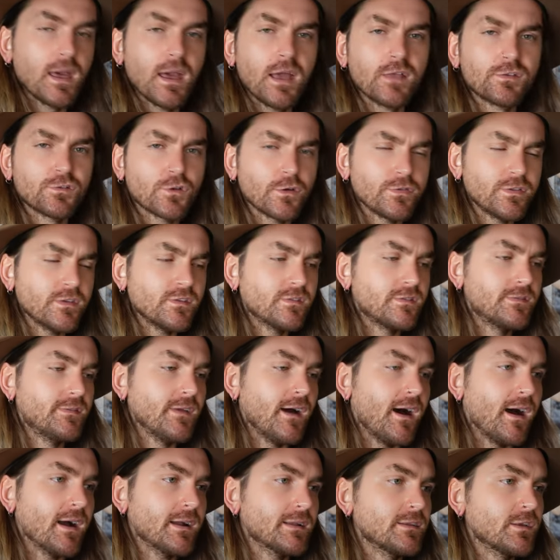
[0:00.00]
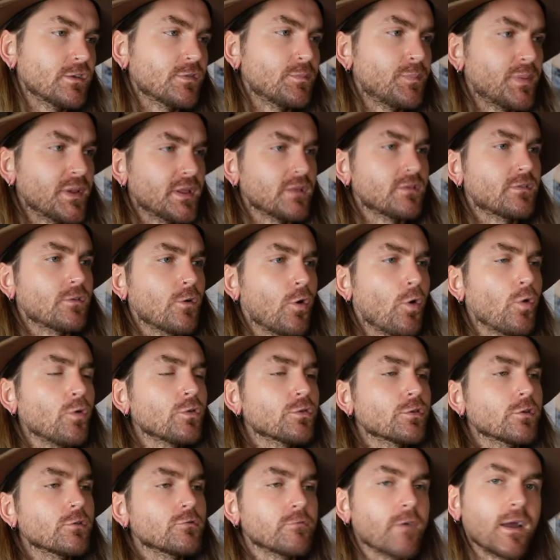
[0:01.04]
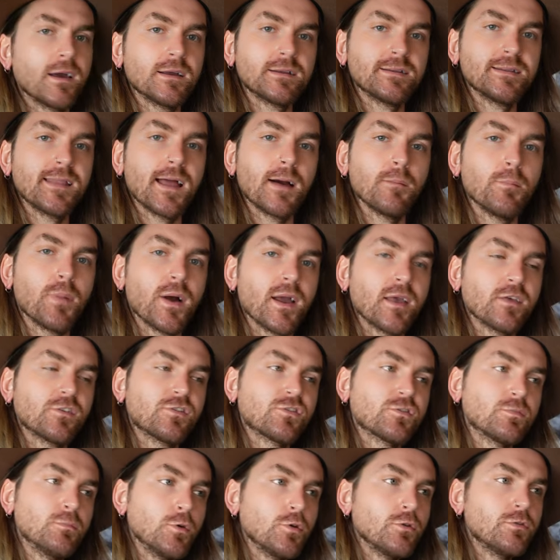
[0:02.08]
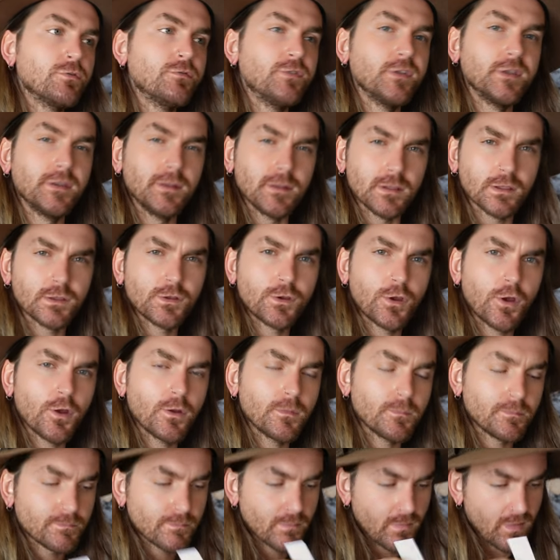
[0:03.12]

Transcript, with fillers: It's got this darkness, but it's also rounded out by a smooth vanilla note